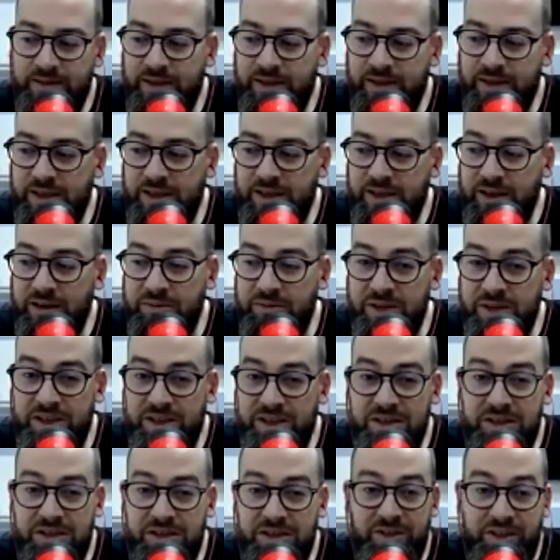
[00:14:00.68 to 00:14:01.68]
Uh, I
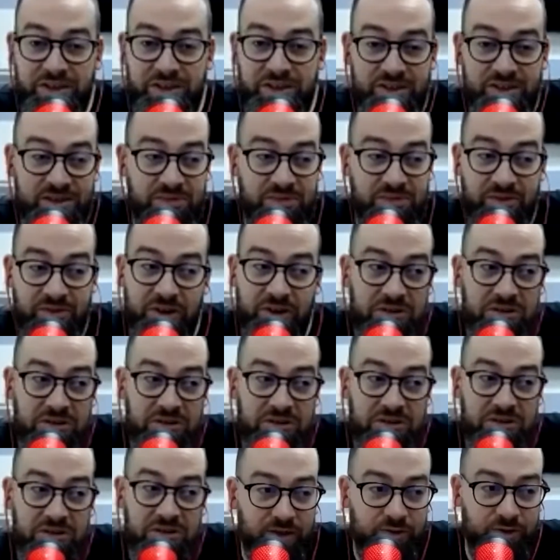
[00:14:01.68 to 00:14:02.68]
mean, Twitter is my favorite
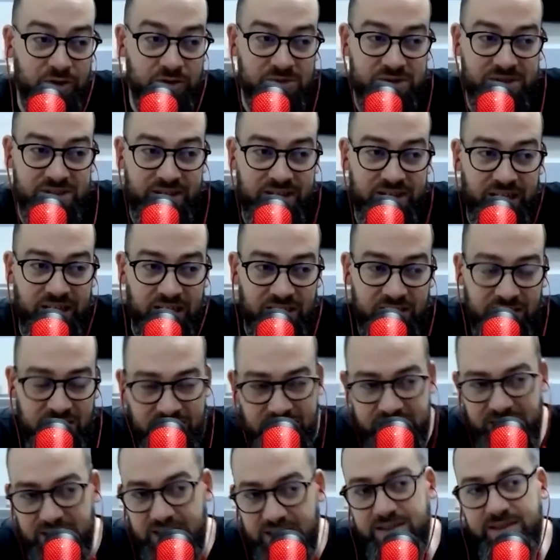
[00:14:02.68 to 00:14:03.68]
platform still,
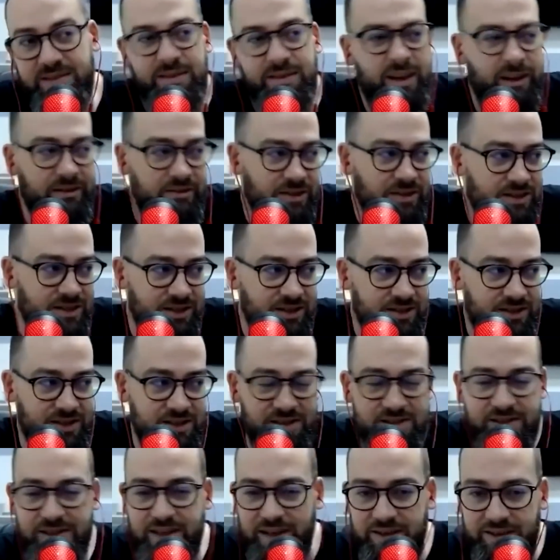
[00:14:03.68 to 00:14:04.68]
since, ever since it
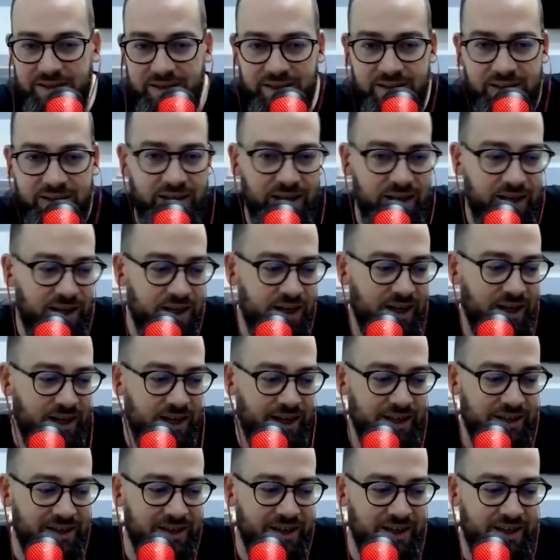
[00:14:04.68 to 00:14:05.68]
started.
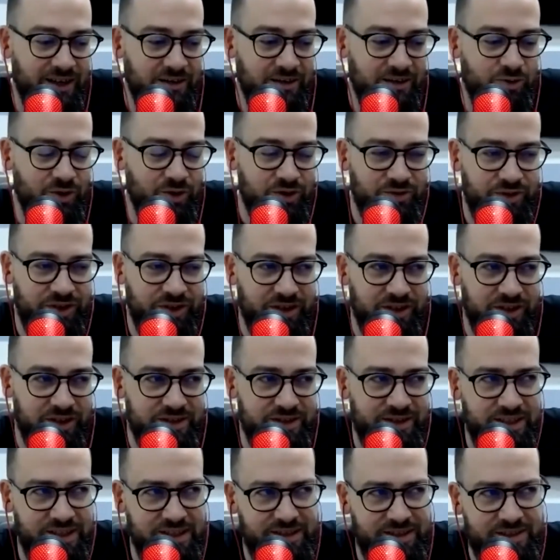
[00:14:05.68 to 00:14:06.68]
I think I'm on Twitter
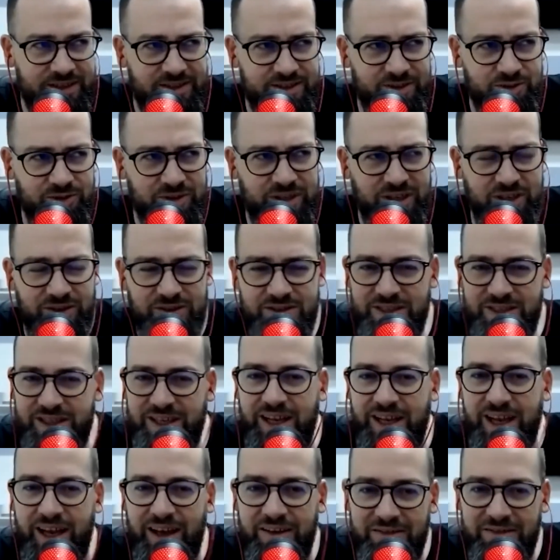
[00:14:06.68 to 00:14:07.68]
since
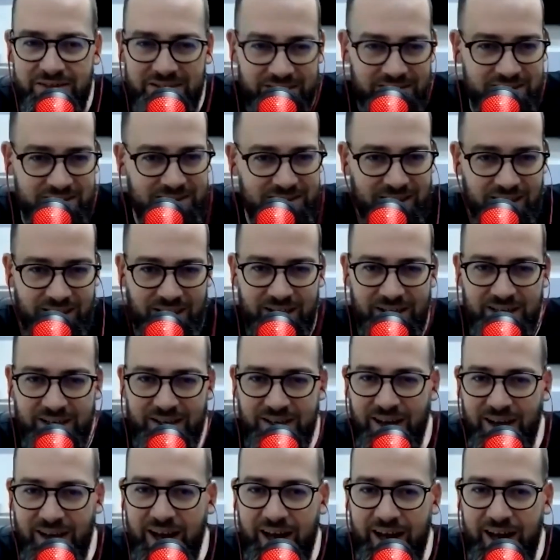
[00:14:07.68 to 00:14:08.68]
2011,
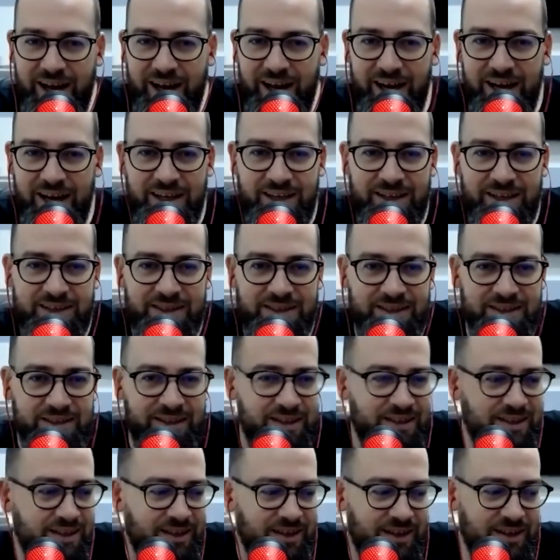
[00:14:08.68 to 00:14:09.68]
and
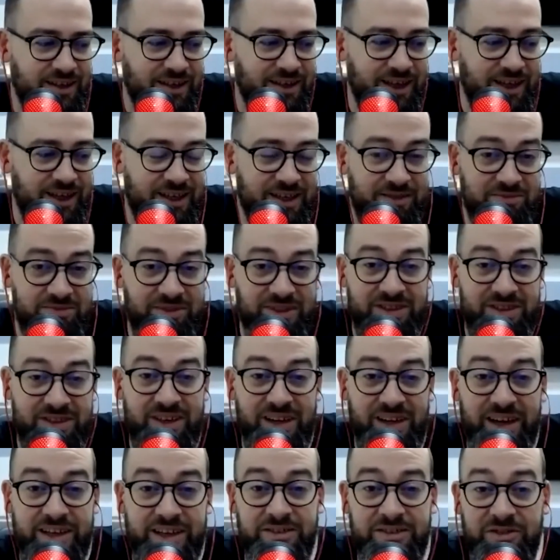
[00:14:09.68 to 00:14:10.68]
uh, like there's an
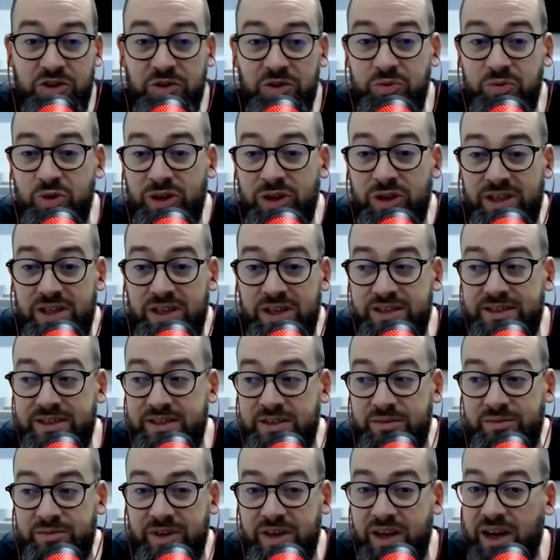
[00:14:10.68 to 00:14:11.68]
active community in
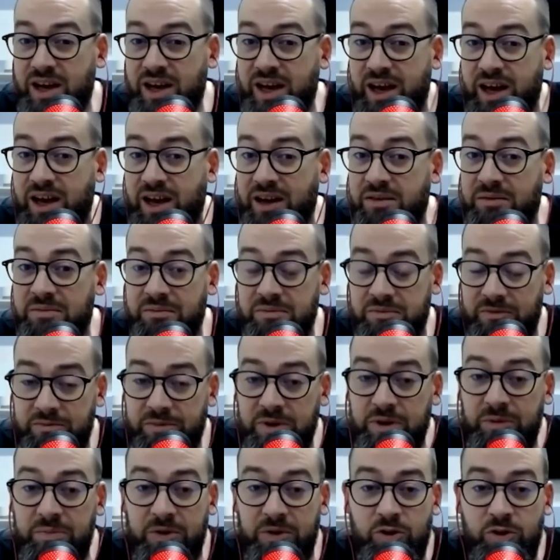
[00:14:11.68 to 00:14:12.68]
Serbia and
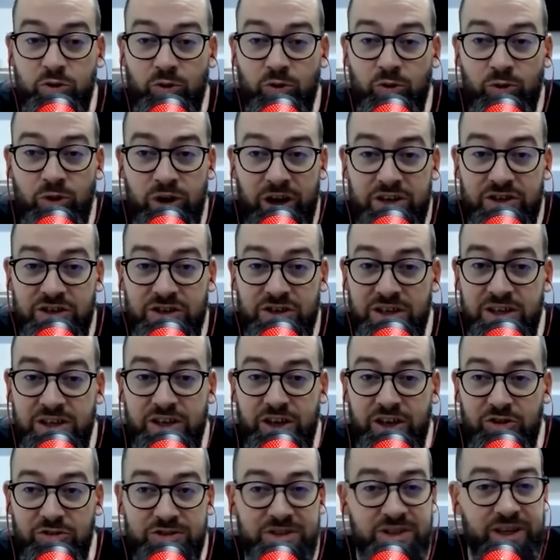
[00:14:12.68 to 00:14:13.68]
people who actually
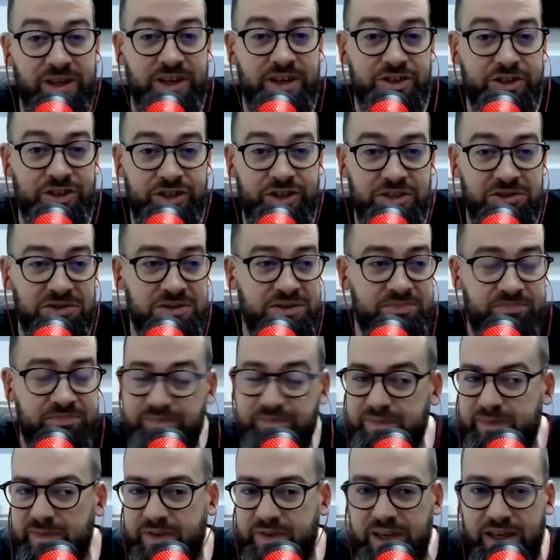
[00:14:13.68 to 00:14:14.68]
knows their shit,
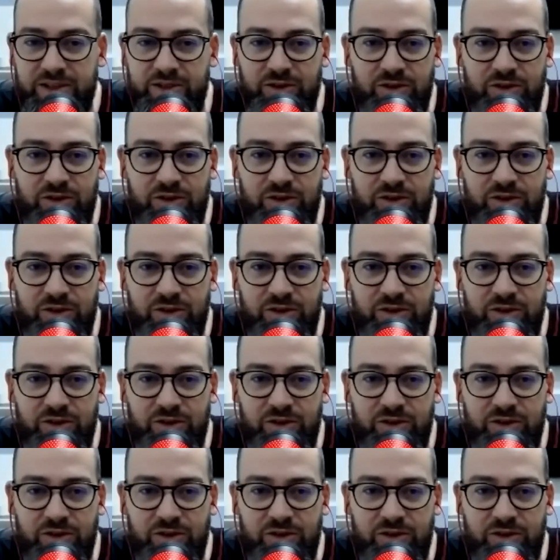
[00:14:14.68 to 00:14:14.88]
not